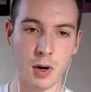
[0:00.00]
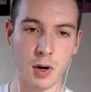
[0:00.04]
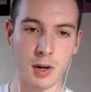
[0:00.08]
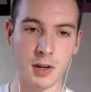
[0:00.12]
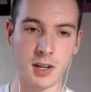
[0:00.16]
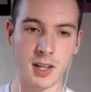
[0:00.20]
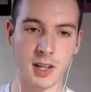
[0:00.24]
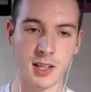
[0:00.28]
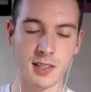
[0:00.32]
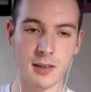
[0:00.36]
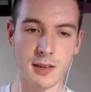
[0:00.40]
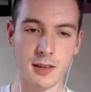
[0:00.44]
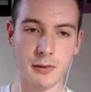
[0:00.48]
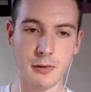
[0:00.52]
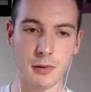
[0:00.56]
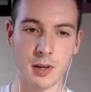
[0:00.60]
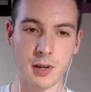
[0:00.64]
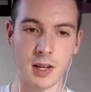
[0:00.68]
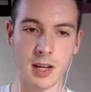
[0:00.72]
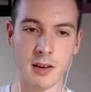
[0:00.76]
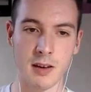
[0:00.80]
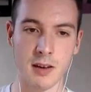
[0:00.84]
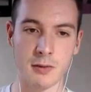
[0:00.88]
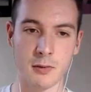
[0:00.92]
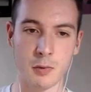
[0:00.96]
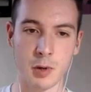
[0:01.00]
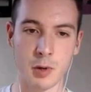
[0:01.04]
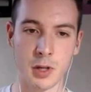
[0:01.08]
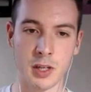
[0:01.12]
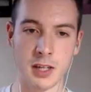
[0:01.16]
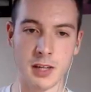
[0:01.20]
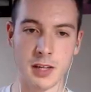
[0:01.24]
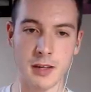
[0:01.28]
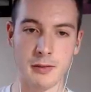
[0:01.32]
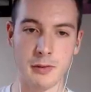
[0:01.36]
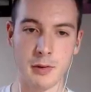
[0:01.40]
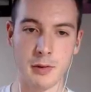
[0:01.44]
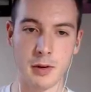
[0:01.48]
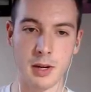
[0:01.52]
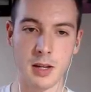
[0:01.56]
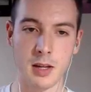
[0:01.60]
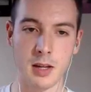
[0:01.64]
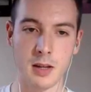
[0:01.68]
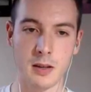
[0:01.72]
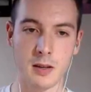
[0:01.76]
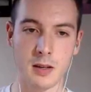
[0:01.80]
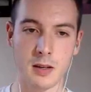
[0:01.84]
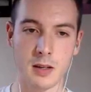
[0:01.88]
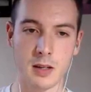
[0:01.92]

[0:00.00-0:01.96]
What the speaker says: takes C3, I have Queen E3,